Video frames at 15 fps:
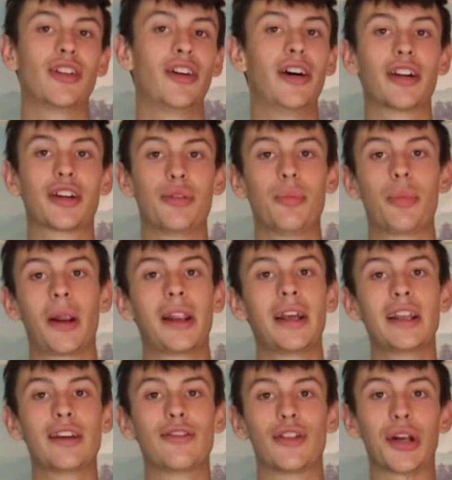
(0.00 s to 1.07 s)
I had
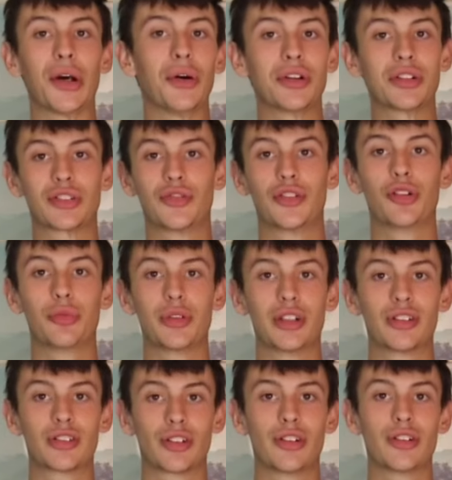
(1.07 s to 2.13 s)
completely forgotten to film the
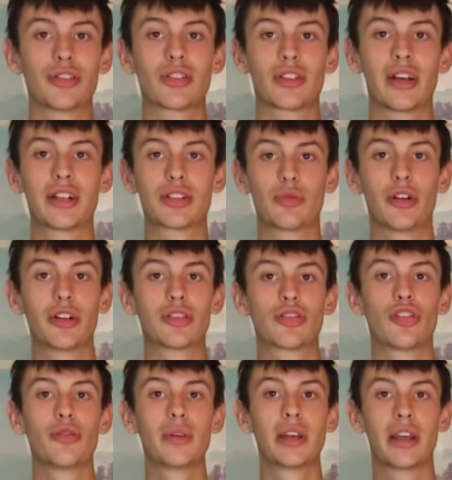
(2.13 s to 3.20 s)
intro, so that is why you
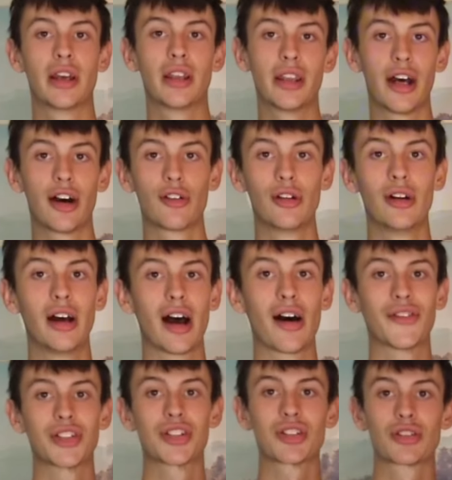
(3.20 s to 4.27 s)
join me here now,
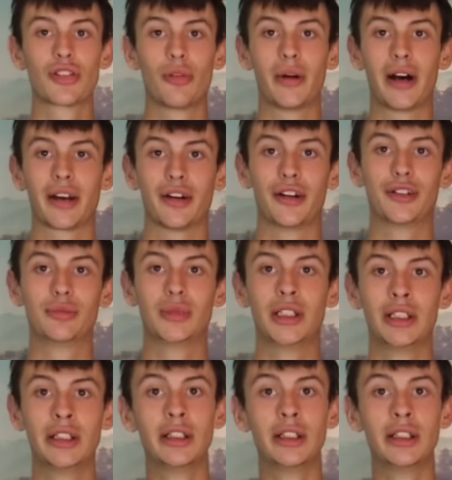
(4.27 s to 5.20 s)
having just got back home,